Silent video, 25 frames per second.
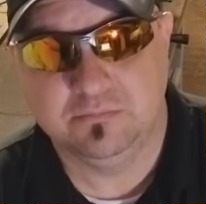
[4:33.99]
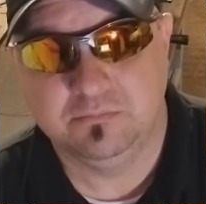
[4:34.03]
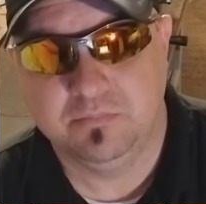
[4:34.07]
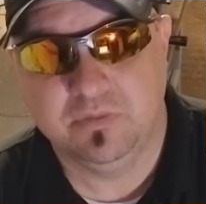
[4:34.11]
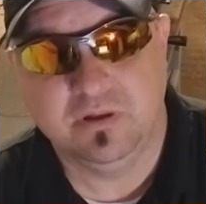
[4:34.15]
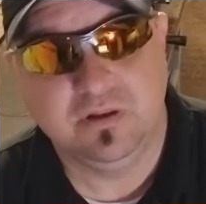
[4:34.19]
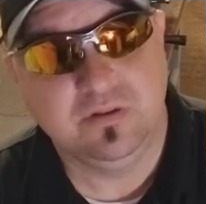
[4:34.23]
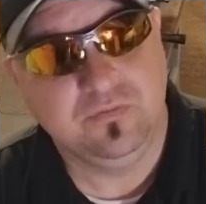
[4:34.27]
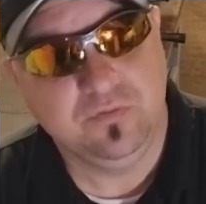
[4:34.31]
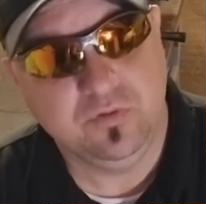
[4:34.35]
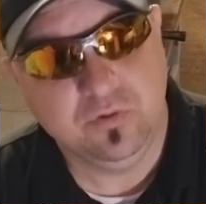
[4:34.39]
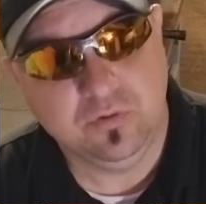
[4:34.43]

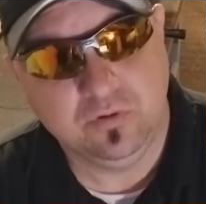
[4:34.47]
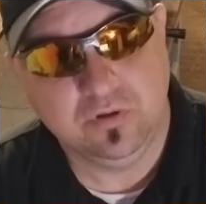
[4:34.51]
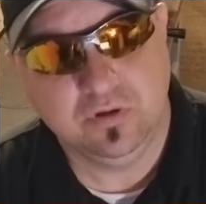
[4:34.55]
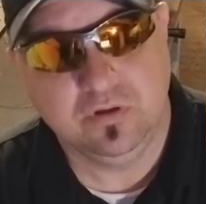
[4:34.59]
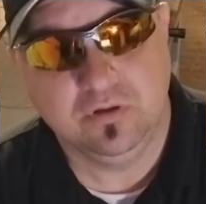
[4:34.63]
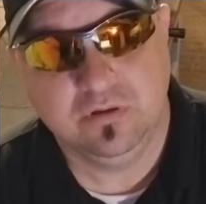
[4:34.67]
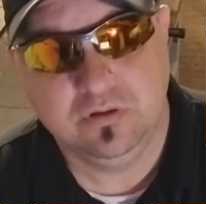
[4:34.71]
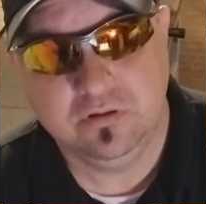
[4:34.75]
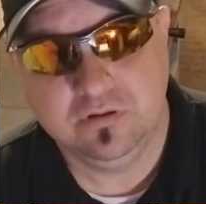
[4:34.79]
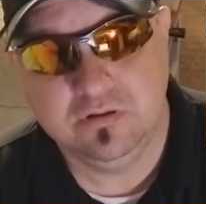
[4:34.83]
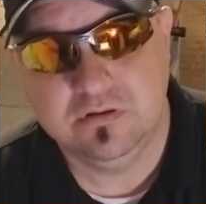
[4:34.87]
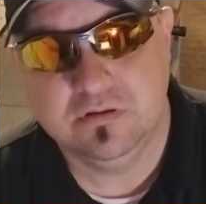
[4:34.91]
But if you
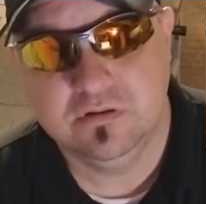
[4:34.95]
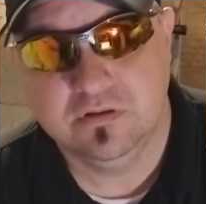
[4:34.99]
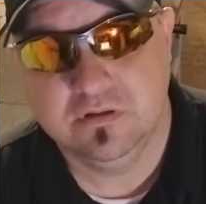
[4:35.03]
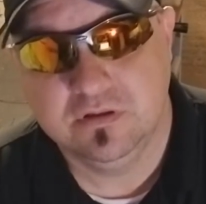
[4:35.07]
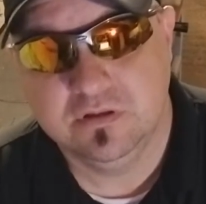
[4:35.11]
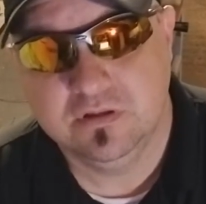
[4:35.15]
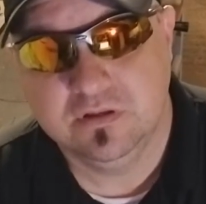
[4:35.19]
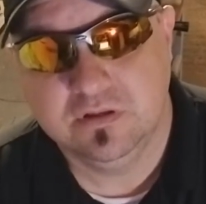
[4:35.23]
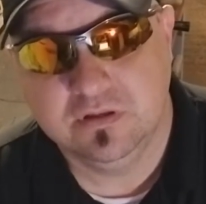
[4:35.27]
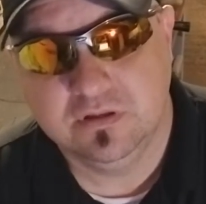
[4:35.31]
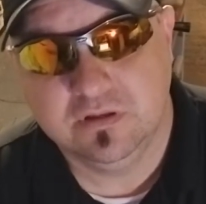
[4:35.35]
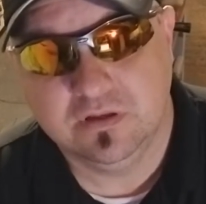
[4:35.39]
could,
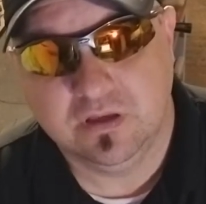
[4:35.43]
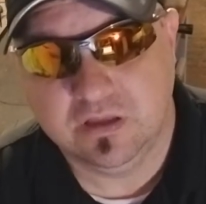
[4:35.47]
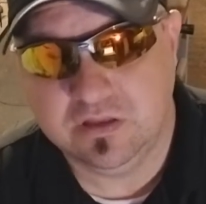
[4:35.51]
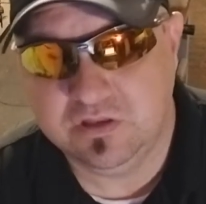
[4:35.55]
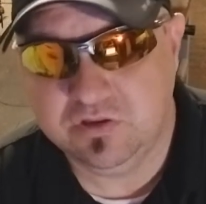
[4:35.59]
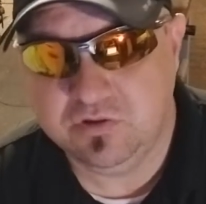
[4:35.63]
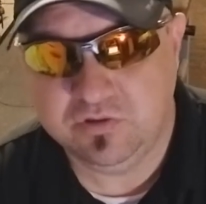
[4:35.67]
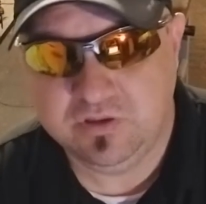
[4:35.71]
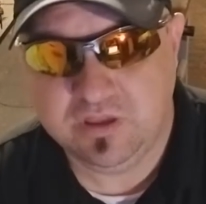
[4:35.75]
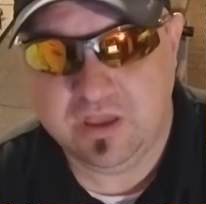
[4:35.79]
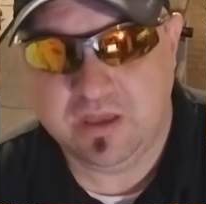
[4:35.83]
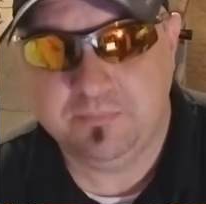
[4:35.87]
and
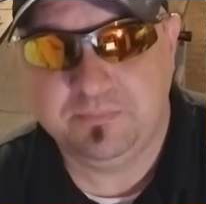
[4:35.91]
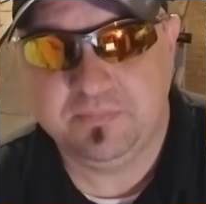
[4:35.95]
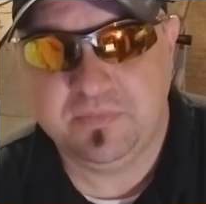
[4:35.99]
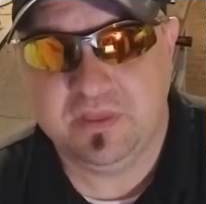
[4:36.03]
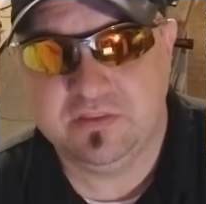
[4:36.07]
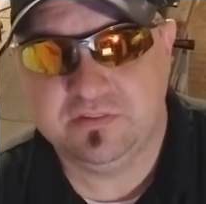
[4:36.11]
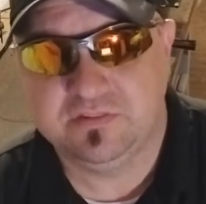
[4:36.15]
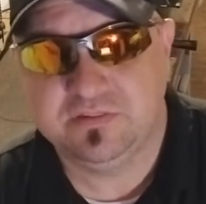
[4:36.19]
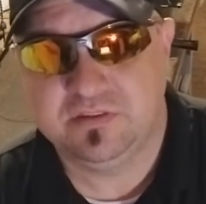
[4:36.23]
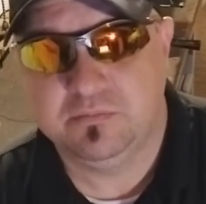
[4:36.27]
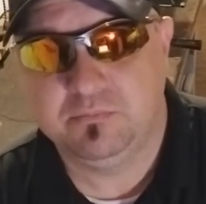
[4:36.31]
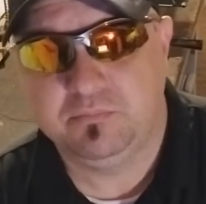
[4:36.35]
you kept
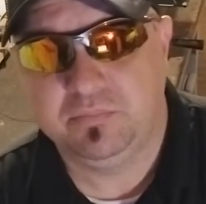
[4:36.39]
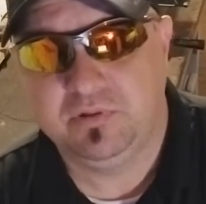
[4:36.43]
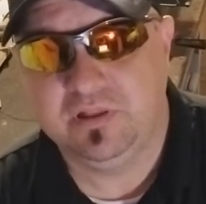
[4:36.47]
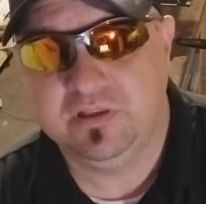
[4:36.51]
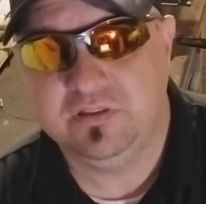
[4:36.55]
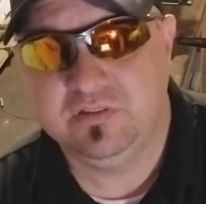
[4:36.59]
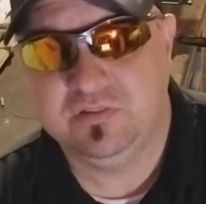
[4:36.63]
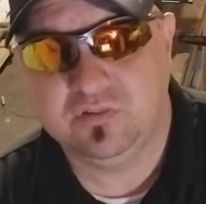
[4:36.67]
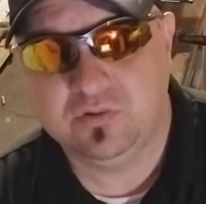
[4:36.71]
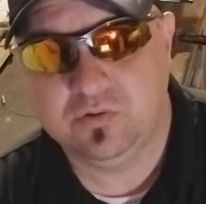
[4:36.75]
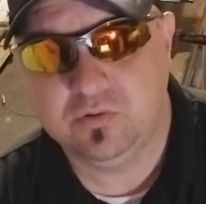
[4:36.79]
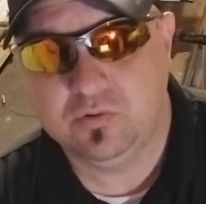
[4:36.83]
that
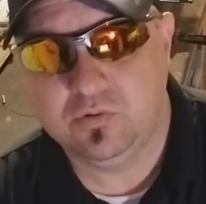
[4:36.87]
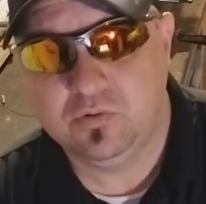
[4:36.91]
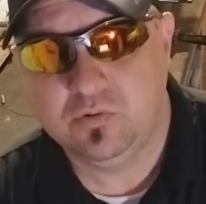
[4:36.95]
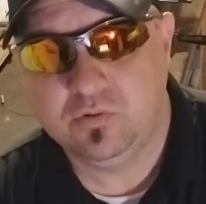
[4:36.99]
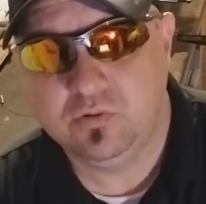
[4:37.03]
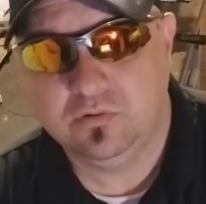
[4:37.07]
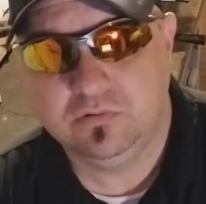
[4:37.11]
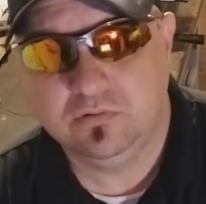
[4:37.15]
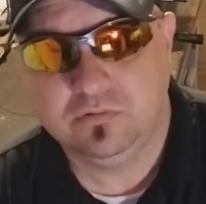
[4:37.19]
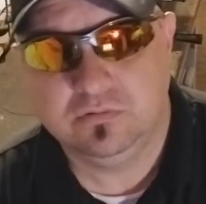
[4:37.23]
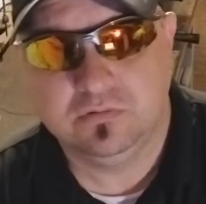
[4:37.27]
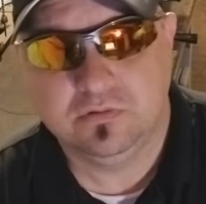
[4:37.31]
someplace
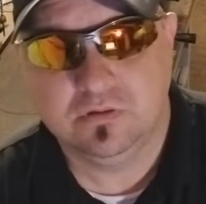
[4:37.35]
cool,